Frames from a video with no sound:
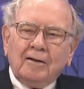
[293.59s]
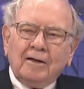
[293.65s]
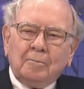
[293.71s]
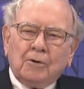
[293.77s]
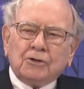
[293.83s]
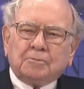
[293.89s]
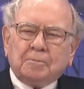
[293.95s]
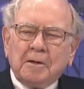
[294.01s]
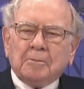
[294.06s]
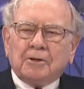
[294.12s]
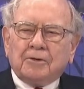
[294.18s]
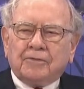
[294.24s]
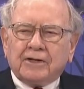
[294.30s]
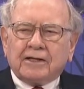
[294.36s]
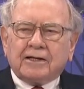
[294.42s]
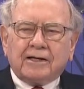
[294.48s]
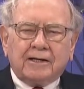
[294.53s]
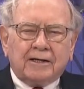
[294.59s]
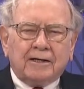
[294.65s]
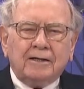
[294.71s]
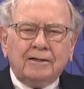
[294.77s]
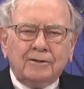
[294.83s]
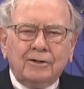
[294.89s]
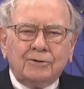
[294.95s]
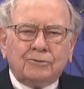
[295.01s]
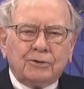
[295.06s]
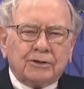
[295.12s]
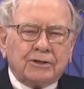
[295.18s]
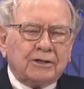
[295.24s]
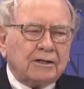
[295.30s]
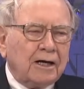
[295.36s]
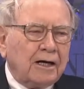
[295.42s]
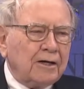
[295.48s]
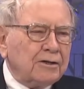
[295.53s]
most people think you get a
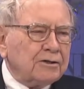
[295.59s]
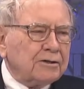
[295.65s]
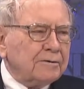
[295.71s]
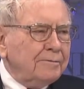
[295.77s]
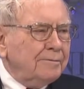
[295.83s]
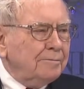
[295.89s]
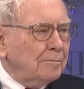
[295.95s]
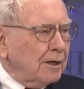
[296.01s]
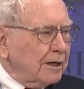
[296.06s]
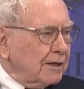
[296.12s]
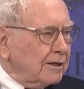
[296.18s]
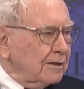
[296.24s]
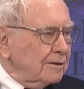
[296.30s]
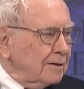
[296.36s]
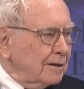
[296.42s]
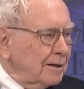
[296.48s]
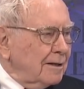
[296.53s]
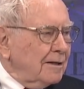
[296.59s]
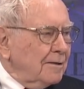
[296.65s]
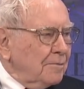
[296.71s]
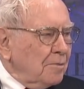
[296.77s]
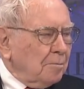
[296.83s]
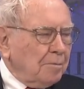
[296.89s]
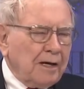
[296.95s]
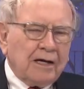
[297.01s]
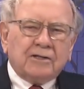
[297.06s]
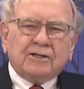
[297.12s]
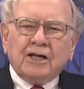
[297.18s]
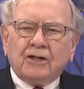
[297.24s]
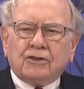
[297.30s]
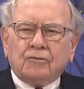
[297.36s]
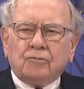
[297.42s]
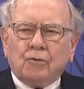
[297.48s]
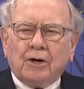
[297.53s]
trillion dollars of money and pay a
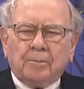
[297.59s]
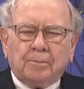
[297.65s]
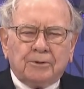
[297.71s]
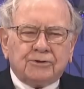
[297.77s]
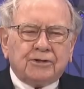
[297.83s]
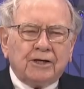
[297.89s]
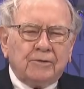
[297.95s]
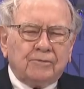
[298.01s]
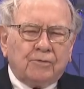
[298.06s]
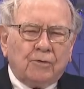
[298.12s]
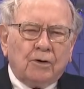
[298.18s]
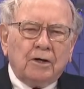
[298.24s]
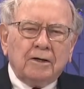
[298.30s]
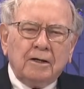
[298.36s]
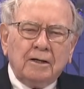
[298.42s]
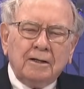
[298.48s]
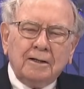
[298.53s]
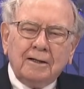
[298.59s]
tenth of one percent for it.